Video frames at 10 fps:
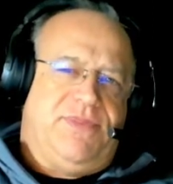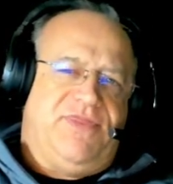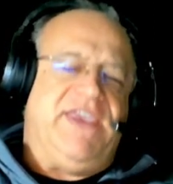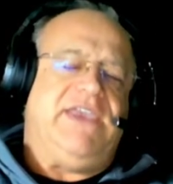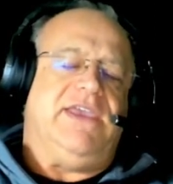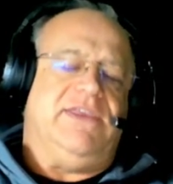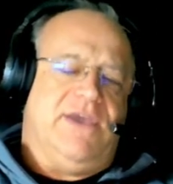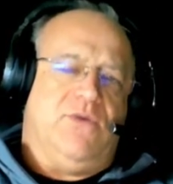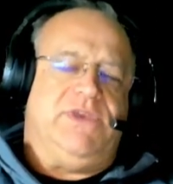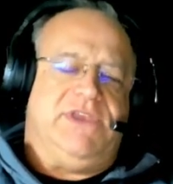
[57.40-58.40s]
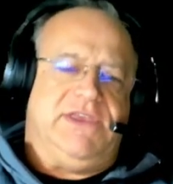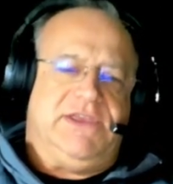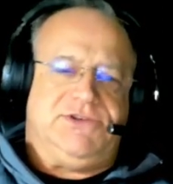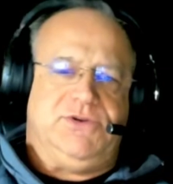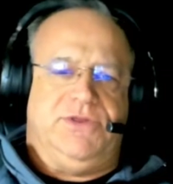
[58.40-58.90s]
thinking that we can
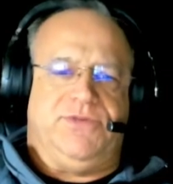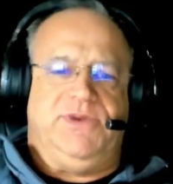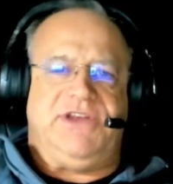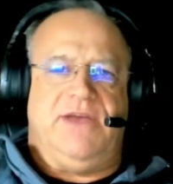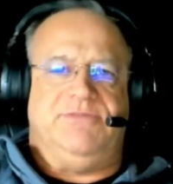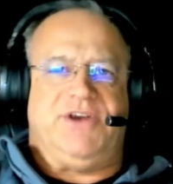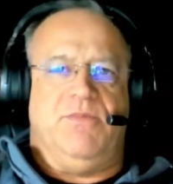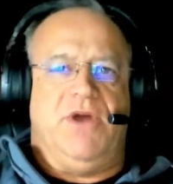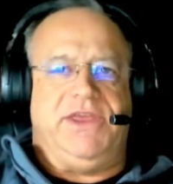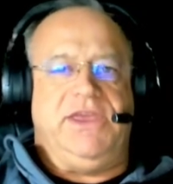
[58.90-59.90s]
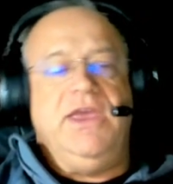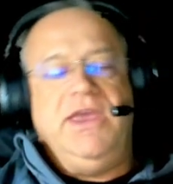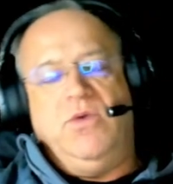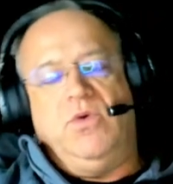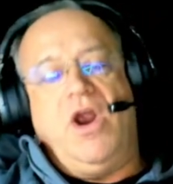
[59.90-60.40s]
get 2 to 3 times our money,
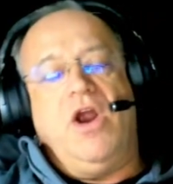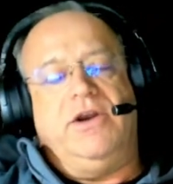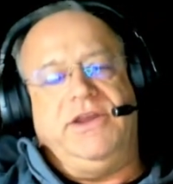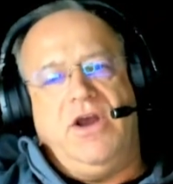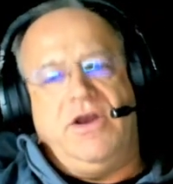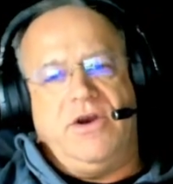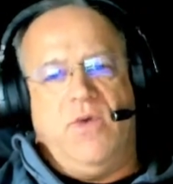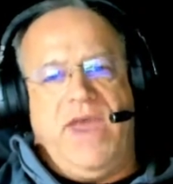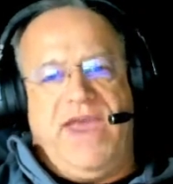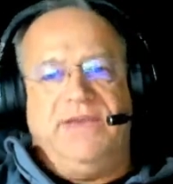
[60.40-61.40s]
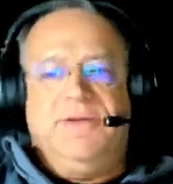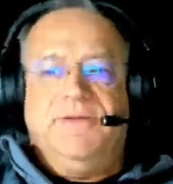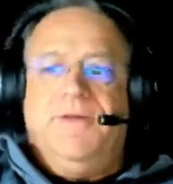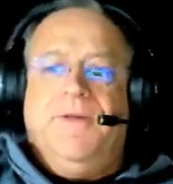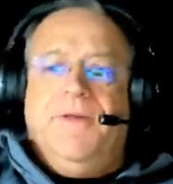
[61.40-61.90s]
and we're already on our way.
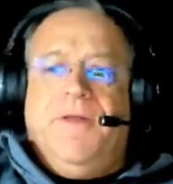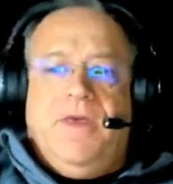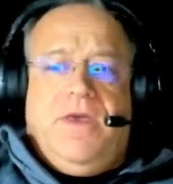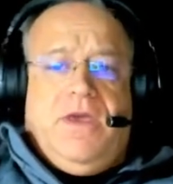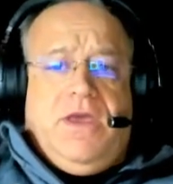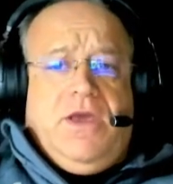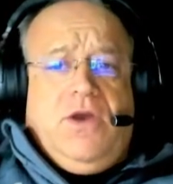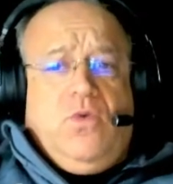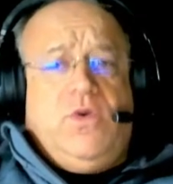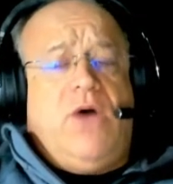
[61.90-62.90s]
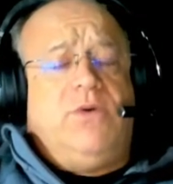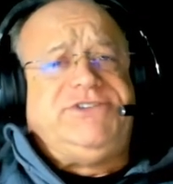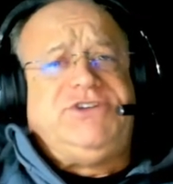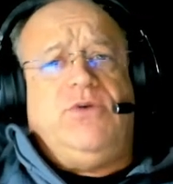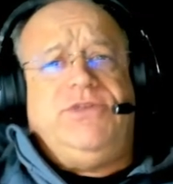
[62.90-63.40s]
We always
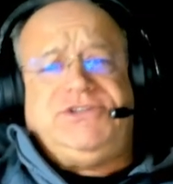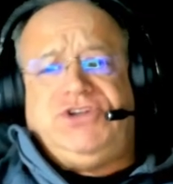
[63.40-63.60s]
show this